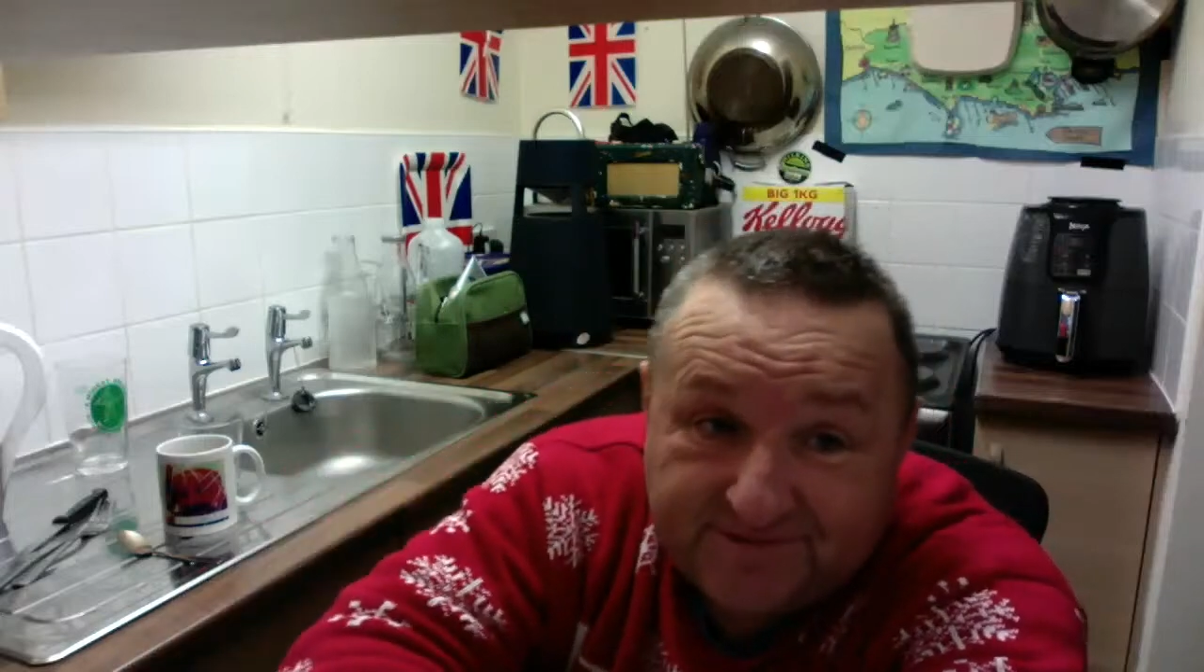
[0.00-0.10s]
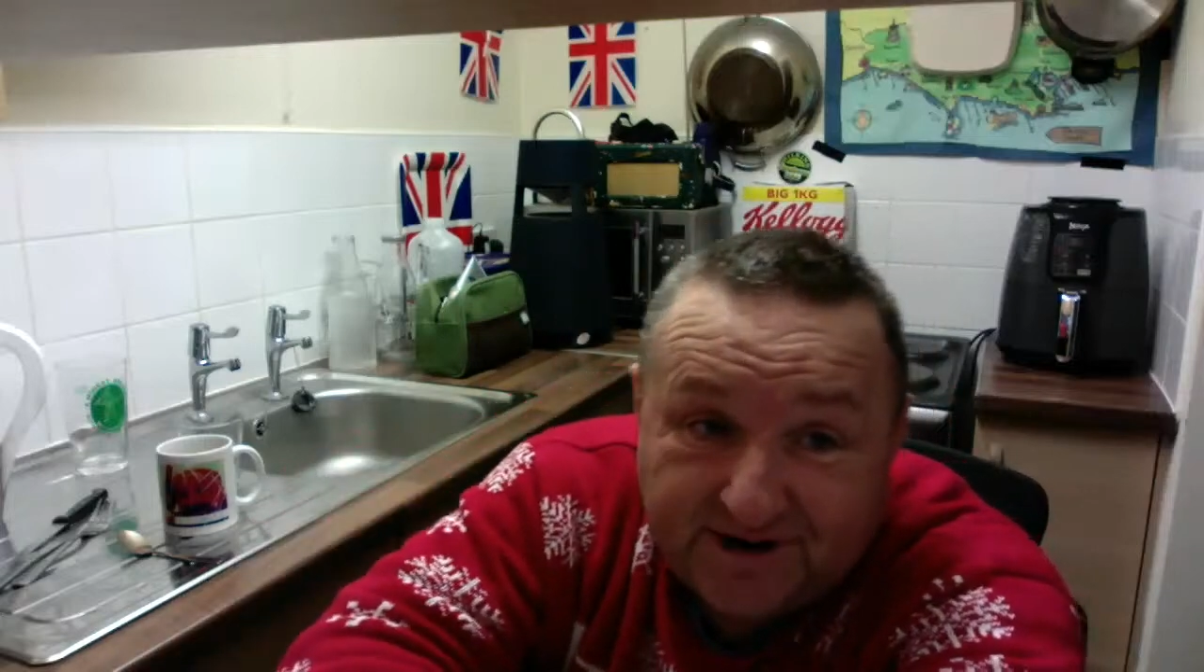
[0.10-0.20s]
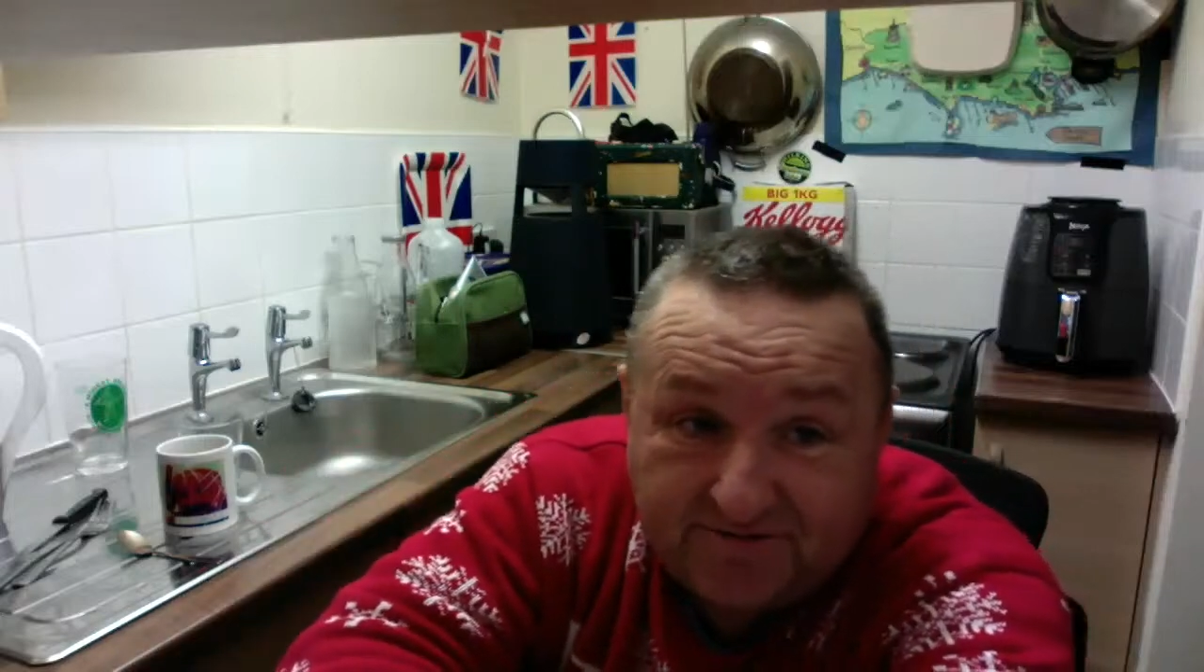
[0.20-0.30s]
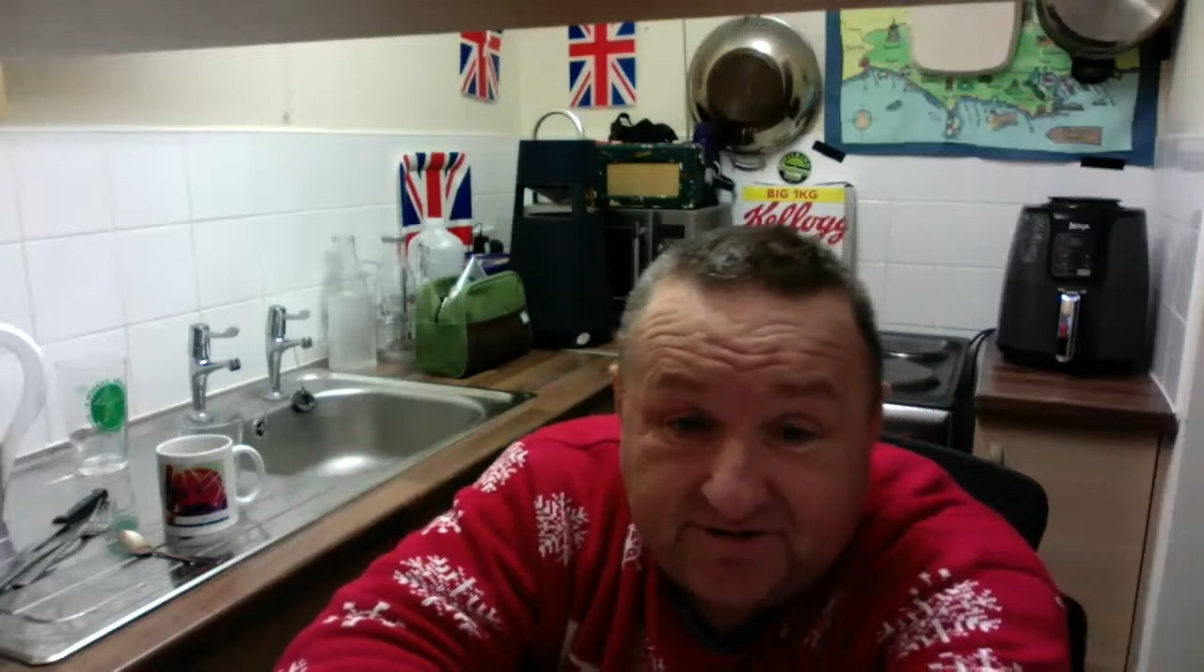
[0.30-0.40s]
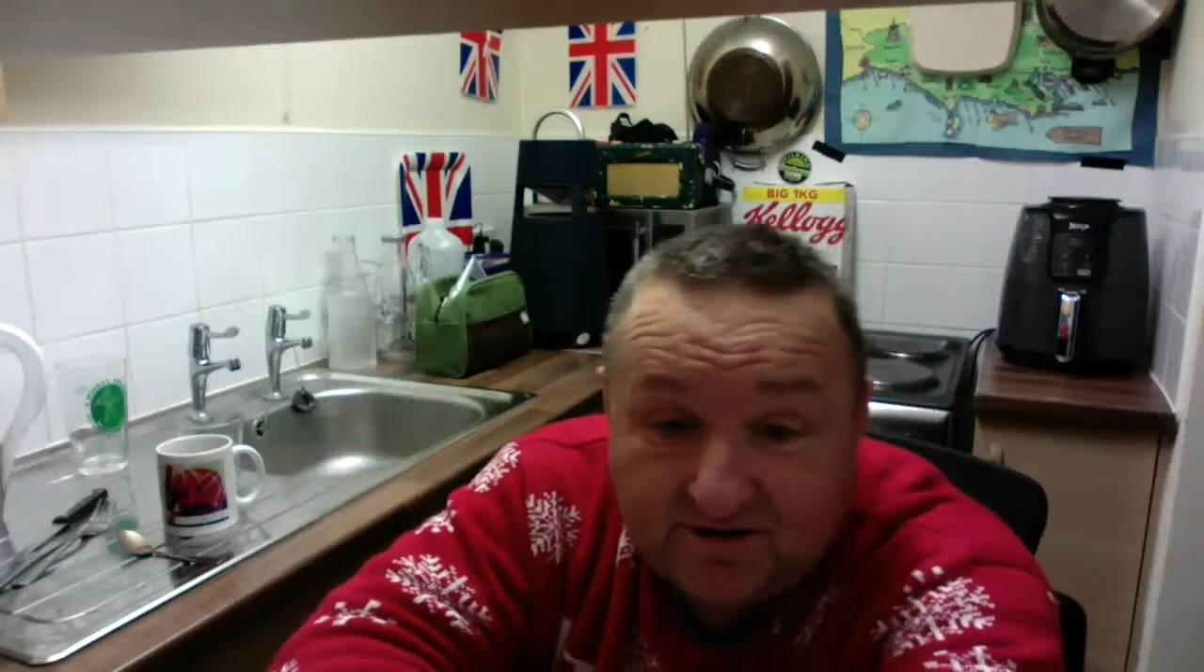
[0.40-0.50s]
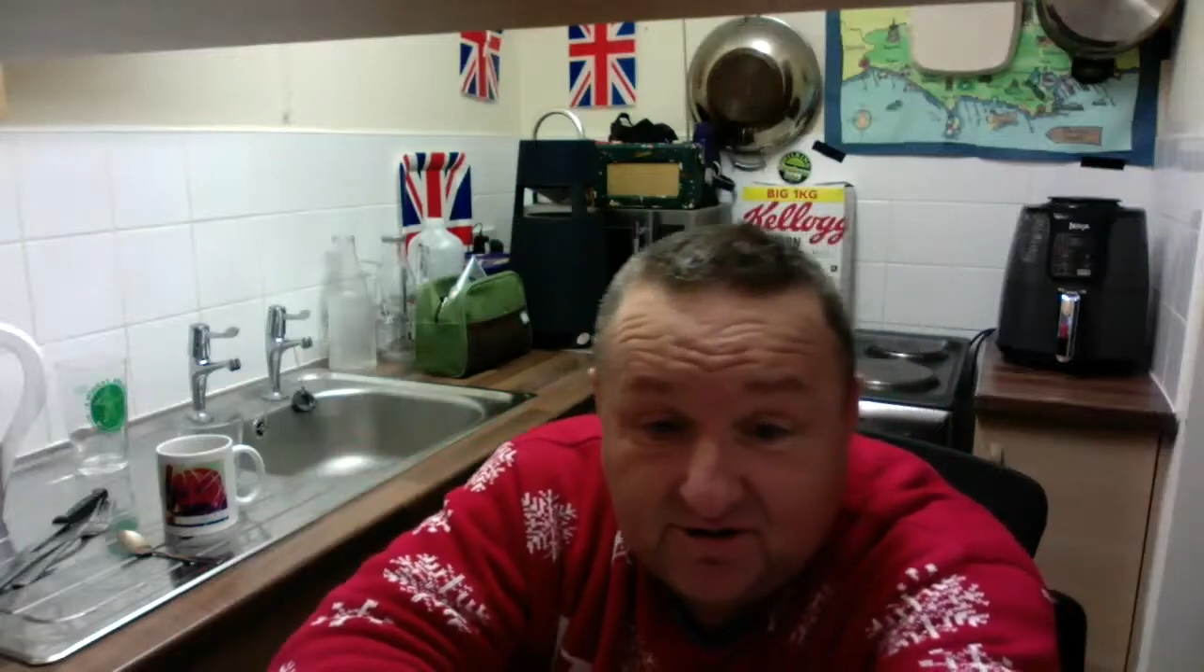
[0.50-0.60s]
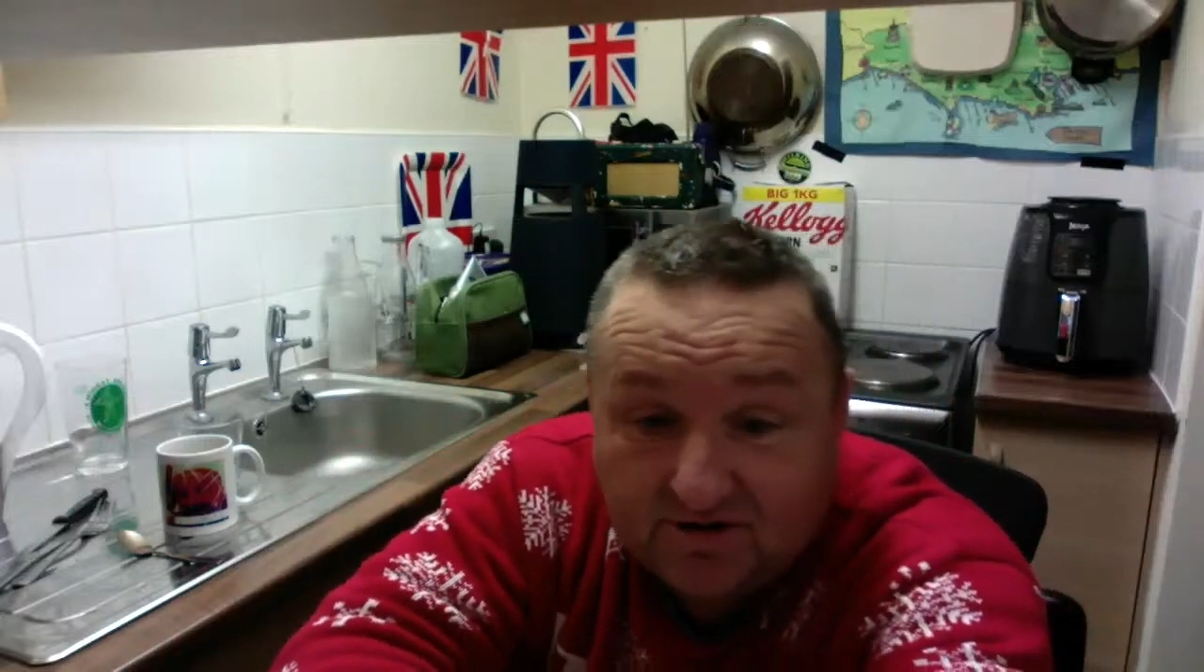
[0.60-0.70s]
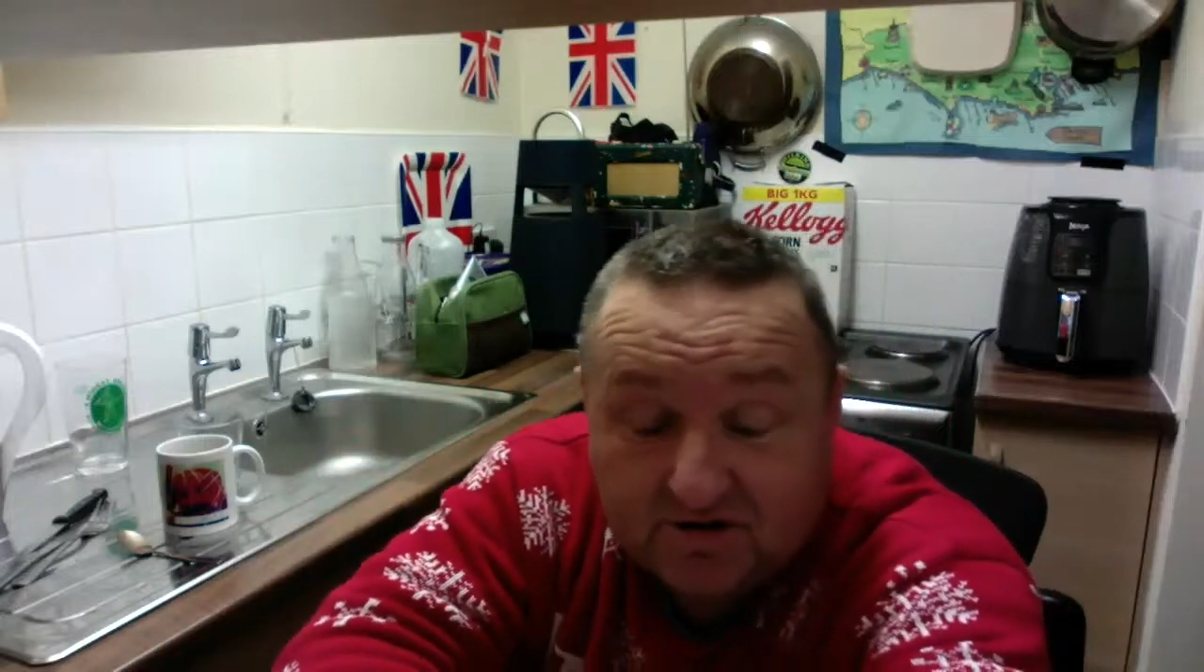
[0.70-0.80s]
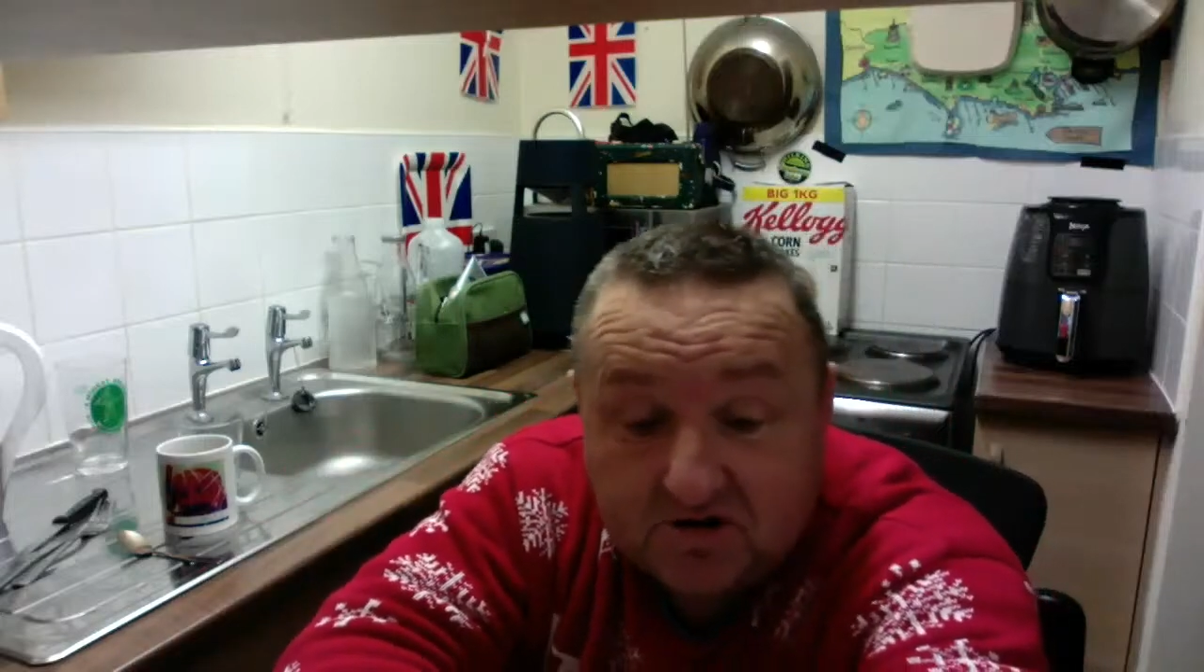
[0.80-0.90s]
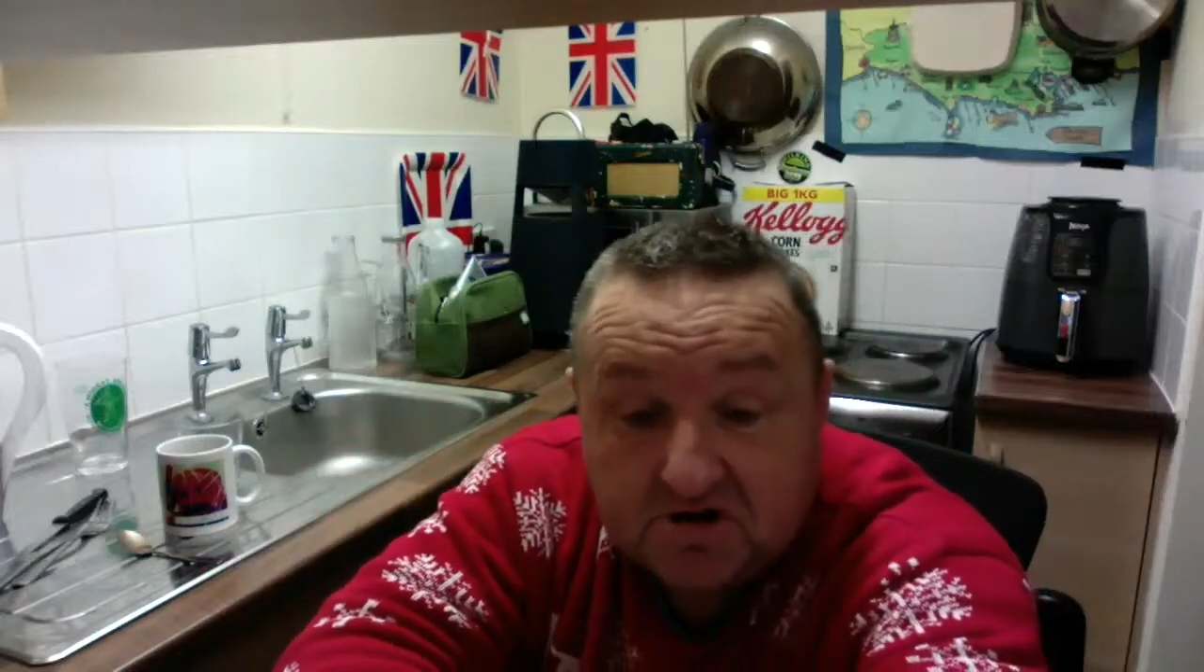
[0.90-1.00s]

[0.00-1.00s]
No look,